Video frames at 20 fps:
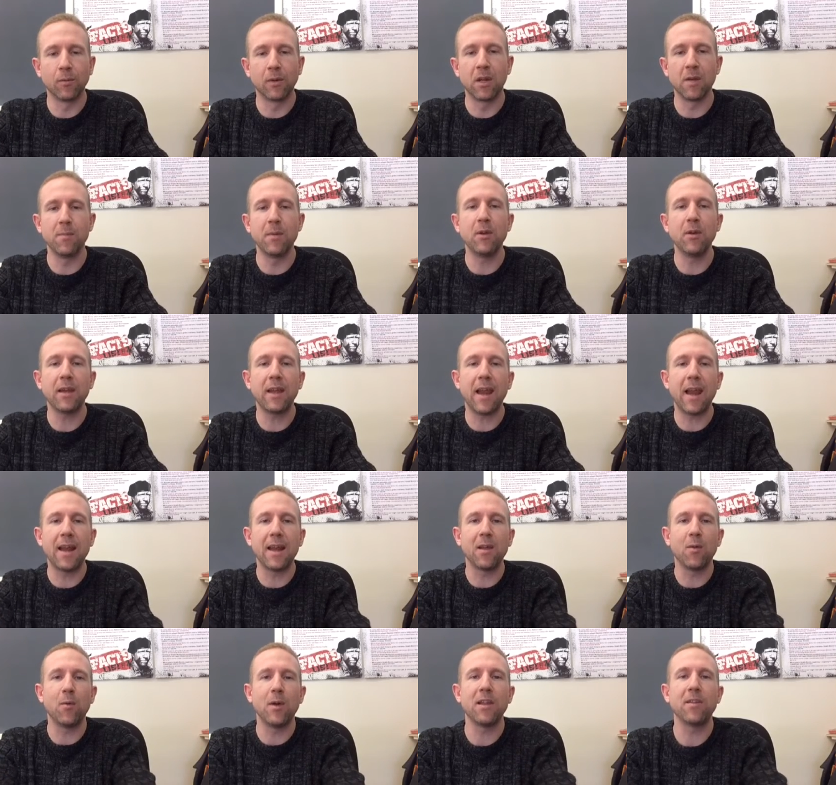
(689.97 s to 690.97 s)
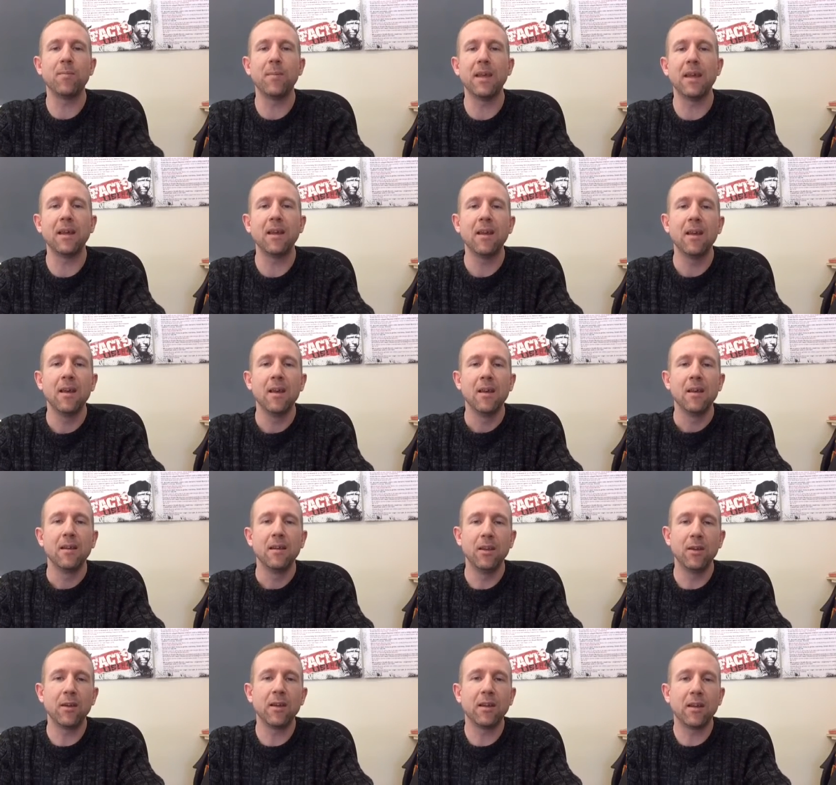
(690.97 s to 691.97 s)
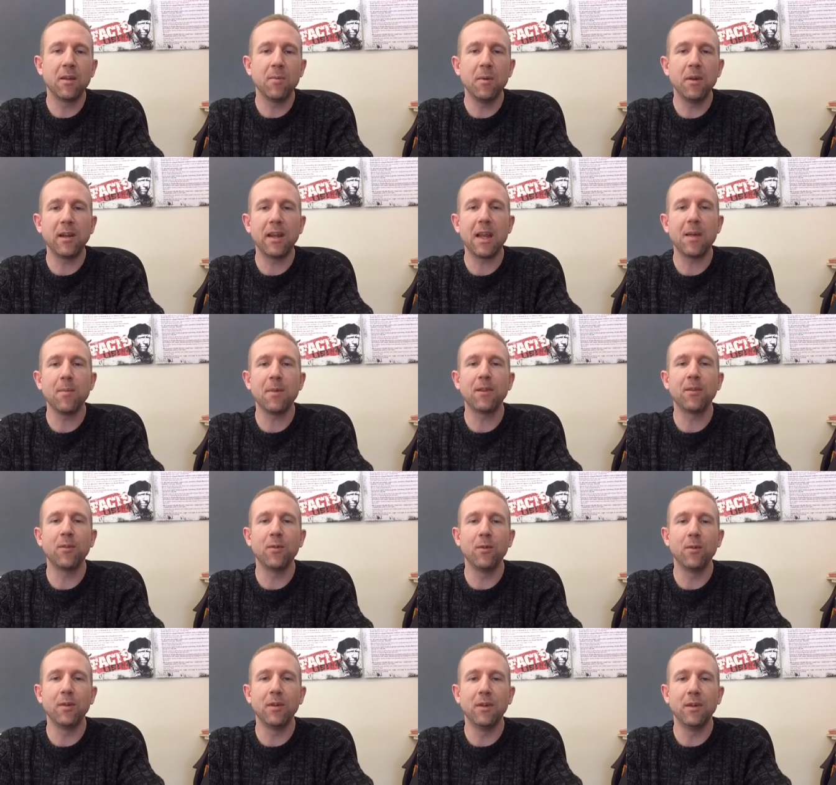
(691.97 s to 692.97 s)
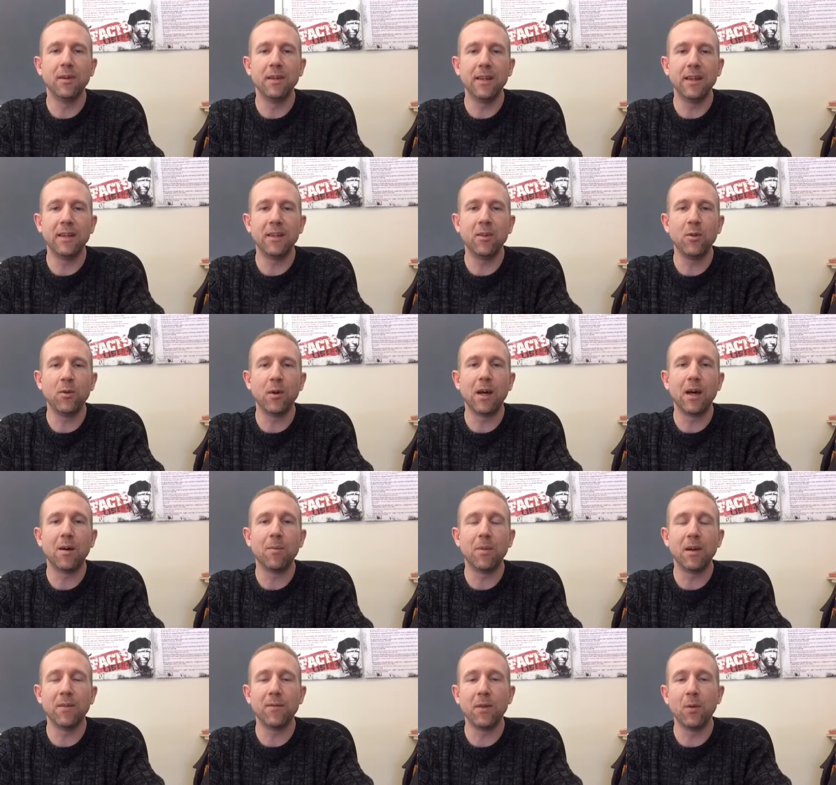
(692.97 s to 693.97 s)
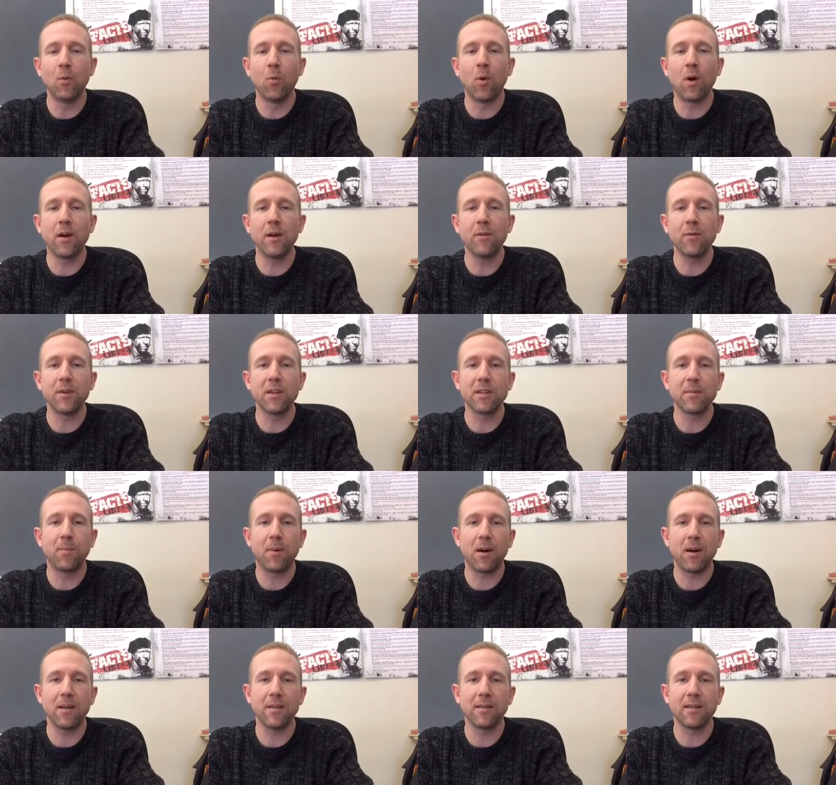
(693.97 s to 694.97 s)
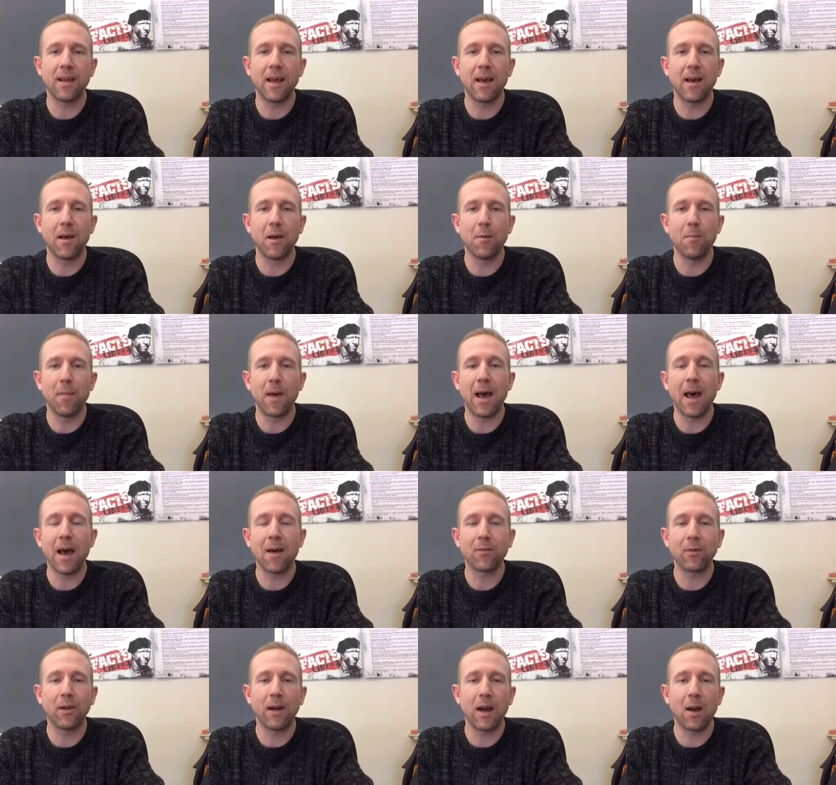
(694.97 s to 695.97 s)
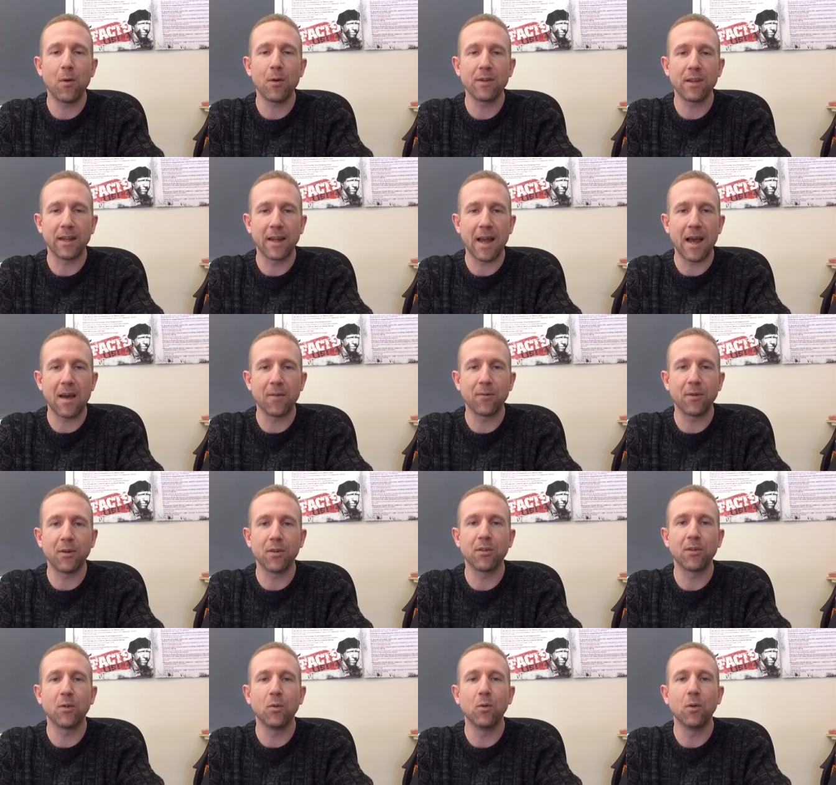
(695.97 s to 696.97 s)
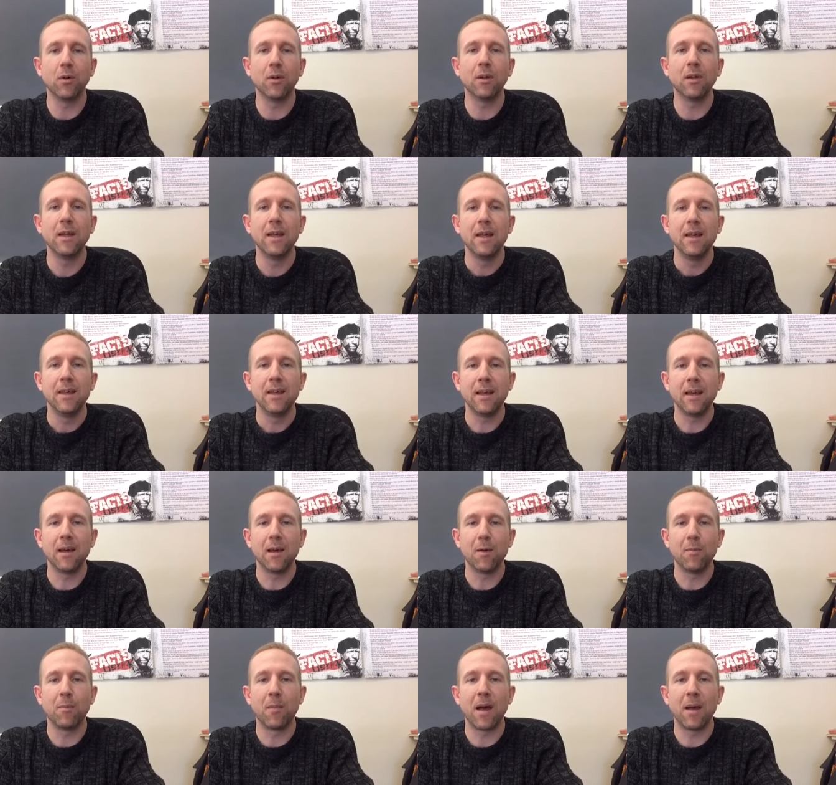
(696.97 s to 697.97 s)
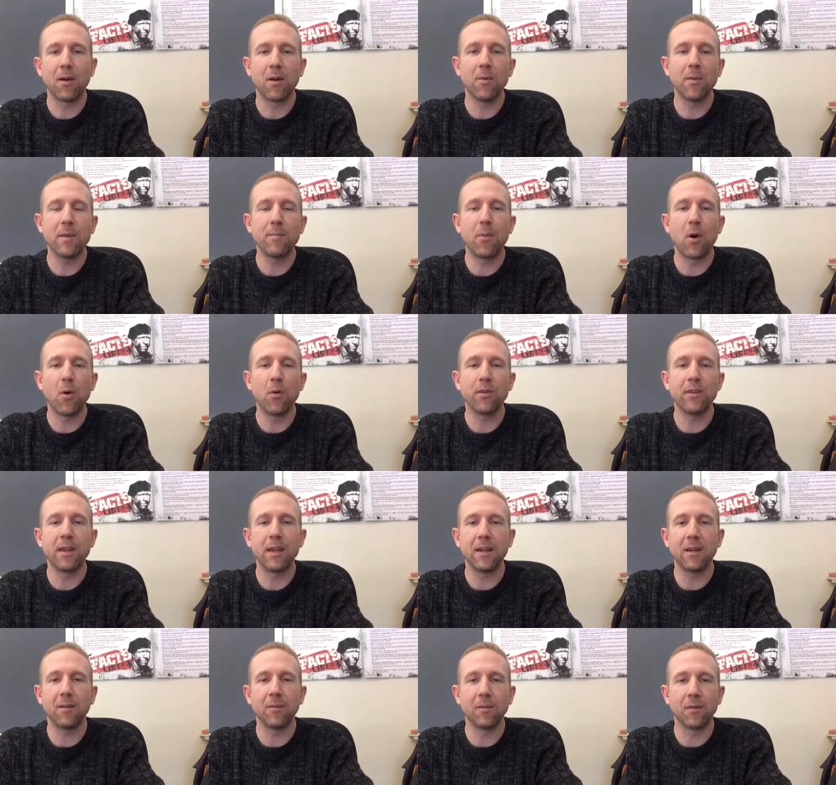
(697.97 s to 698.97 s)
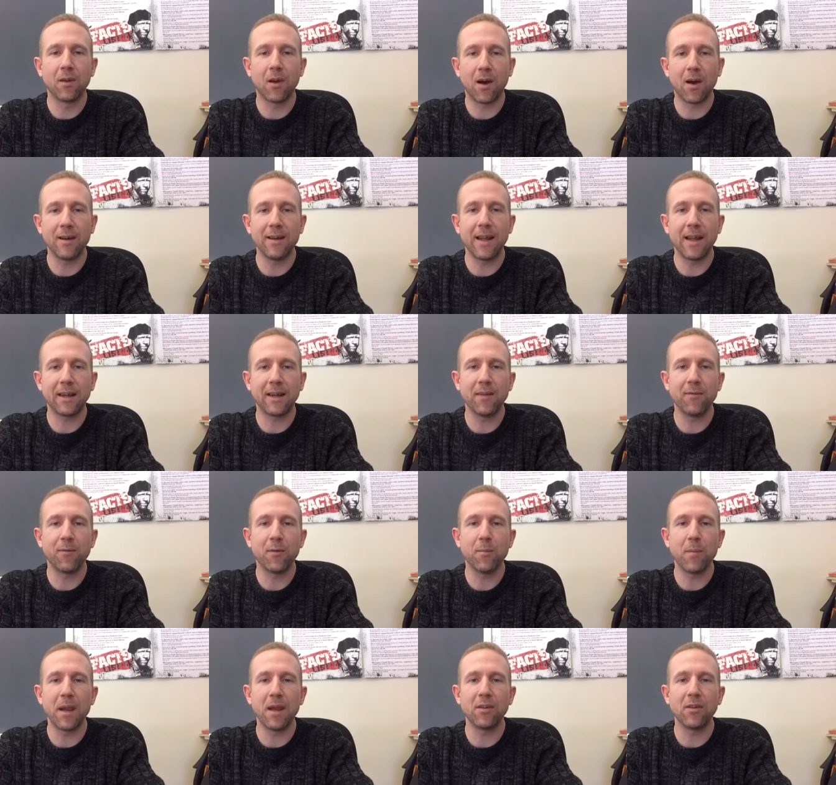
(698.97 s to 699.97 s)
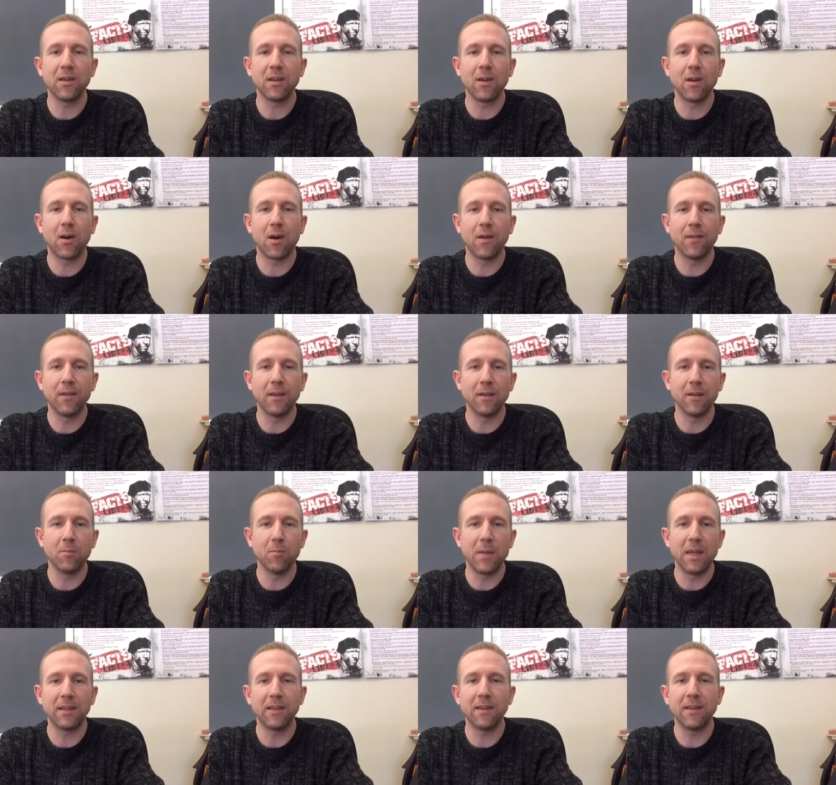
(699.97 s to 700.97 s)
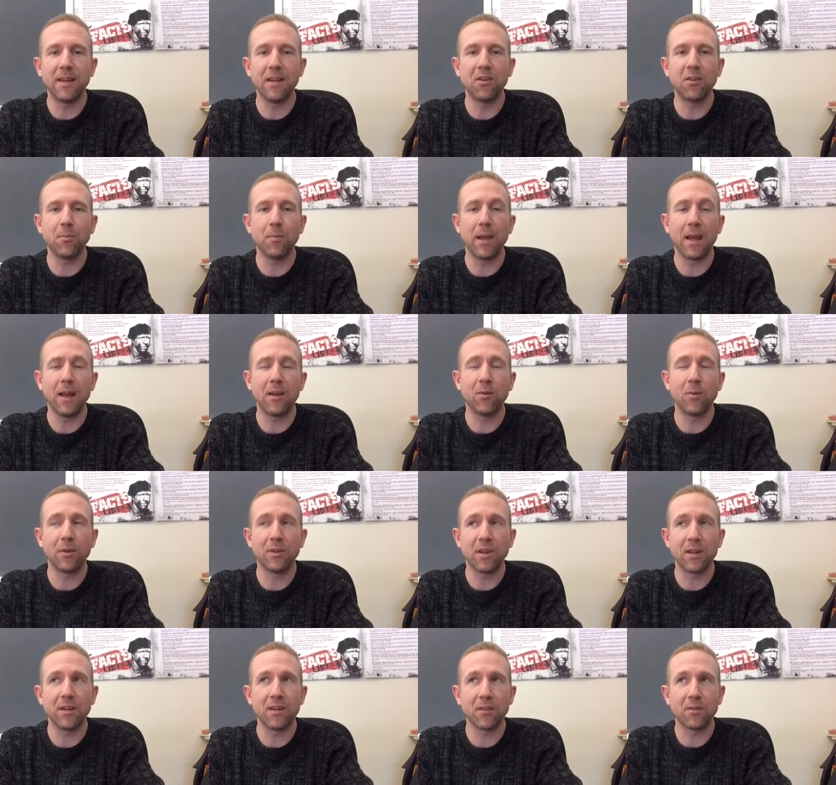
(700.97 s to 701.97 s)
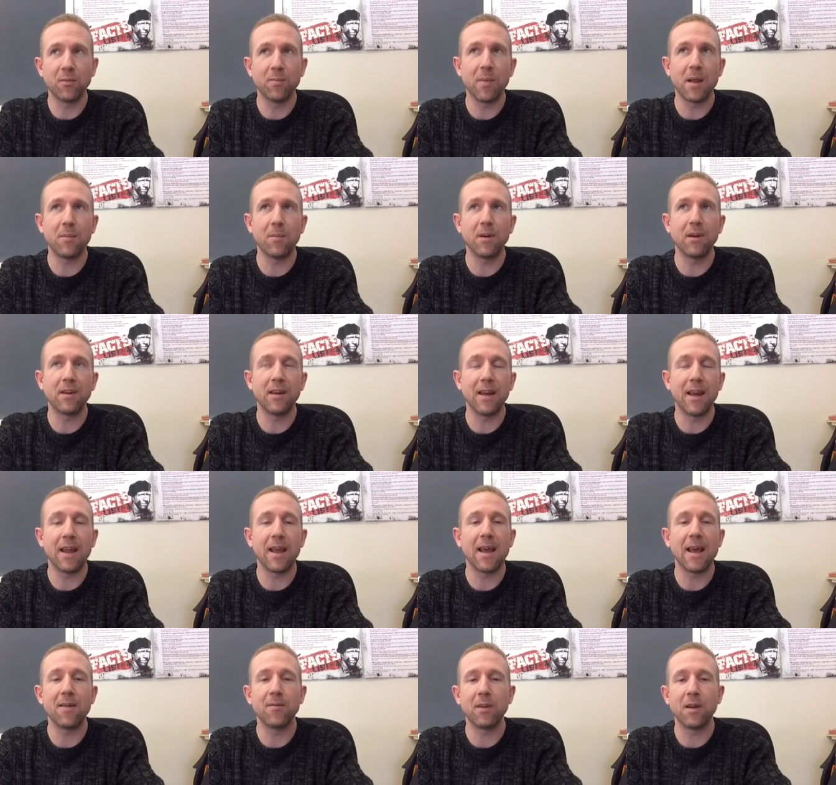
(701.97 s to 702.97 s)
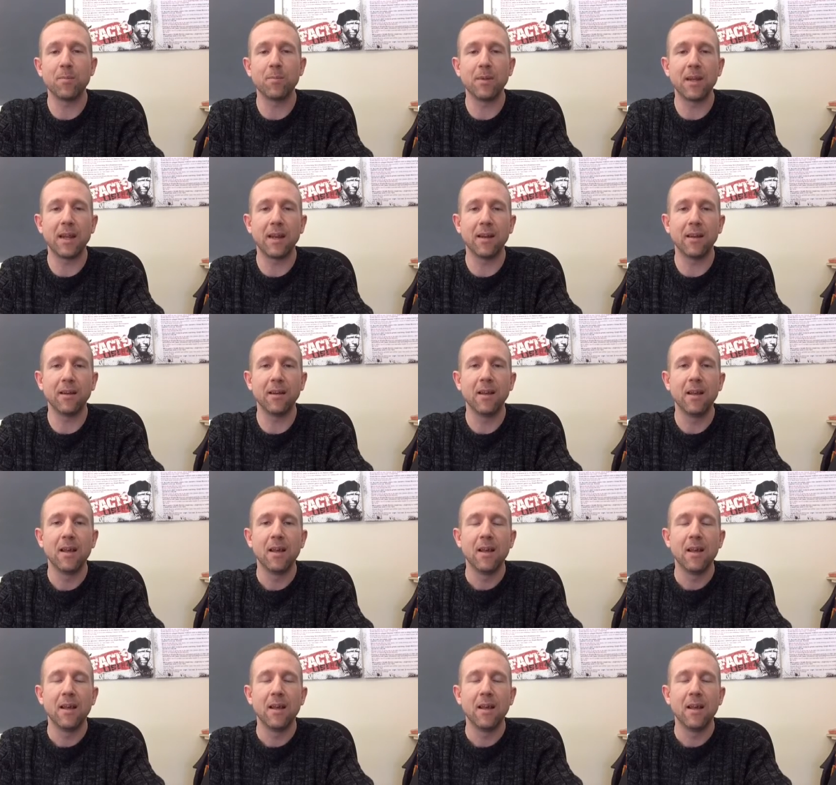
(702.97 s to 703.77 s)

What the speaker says: communicating with me, you can communicate me through D2L, but if you want a response after hours, like after school, I'm going to be posting contact information on the Meet the Teacher page, which I just remembered today. I haven't updated.